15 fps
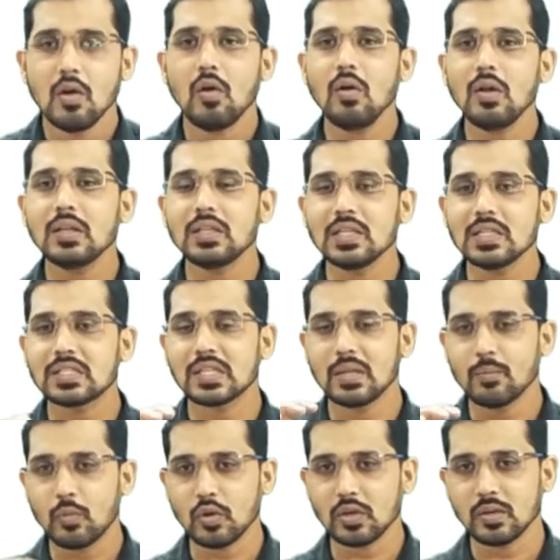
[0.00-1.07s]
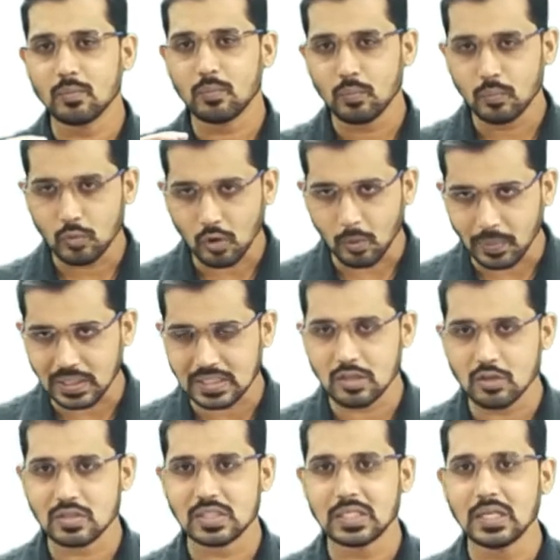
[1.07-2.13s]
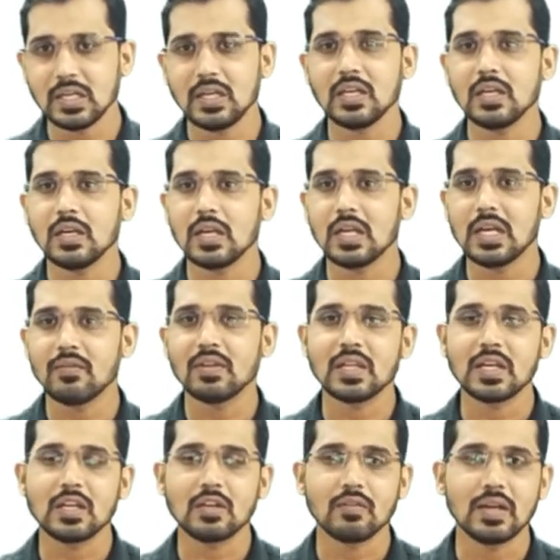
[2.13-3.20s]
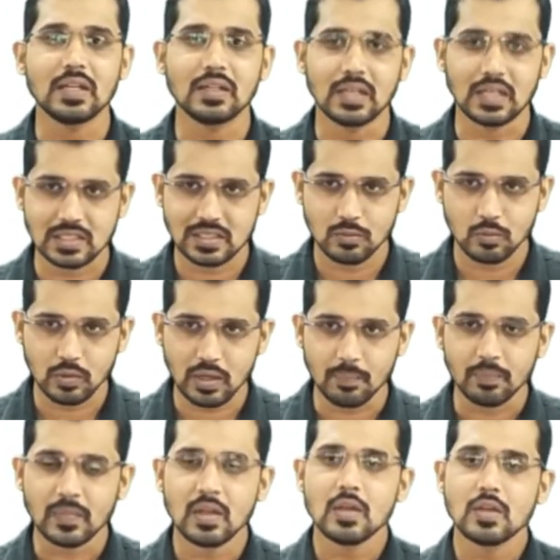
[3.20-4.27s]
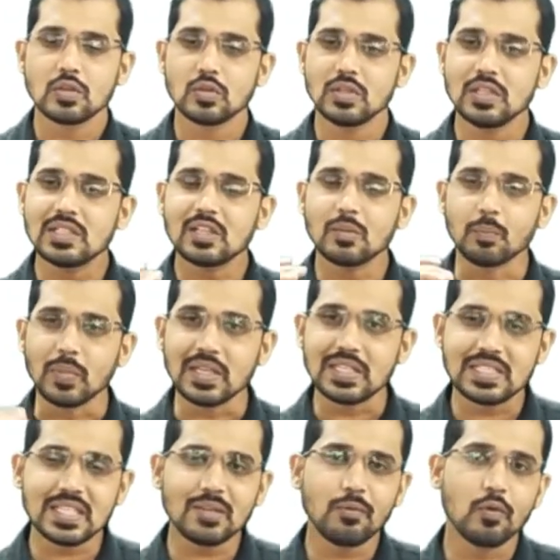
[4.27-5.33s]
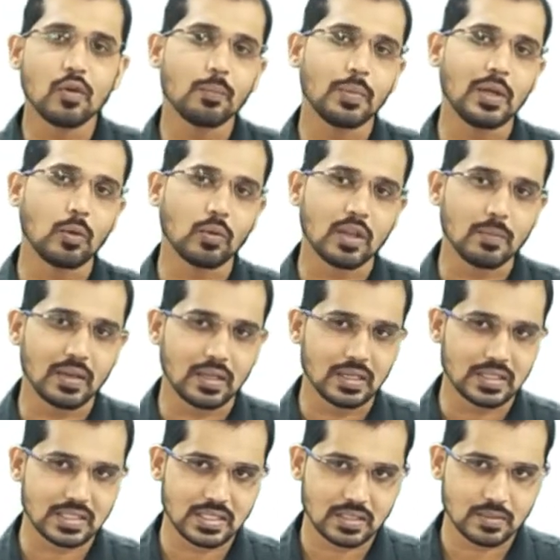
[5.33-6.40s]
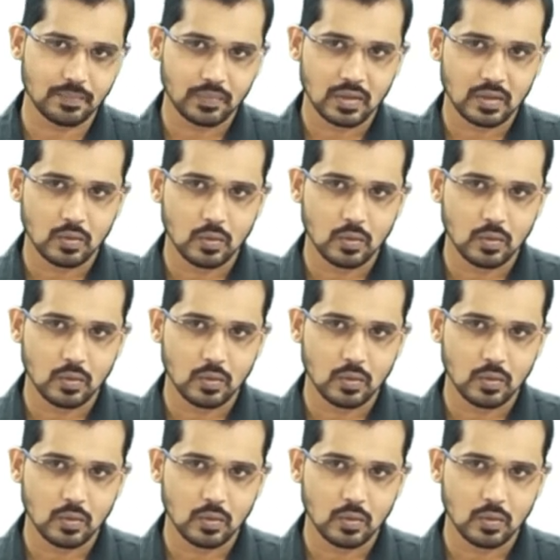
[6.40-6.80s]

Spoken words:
All these important topics you have studied in 11th and 12th class. Okay, so these are the basic for petrochemicals.